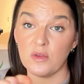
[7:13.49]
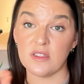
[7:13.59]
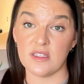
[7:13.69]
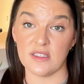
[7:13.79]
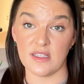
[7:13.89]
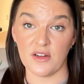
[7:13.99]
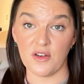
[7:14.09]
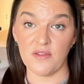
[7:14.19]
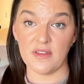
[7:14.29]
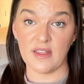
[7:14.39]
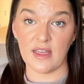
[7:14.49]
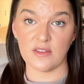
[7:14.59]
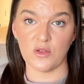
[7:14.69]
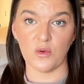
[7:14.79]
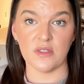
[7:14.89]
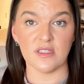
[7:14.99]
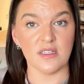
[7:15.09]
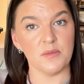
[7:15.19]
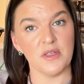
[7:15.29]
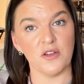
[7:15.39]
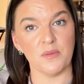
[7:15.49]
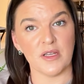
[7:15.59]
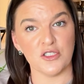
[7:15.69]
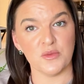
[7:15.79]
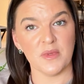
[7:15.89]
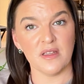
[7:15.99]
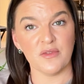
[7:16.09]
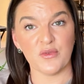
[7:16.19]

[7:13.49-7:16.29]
to the center of the next hole is going to be your measurement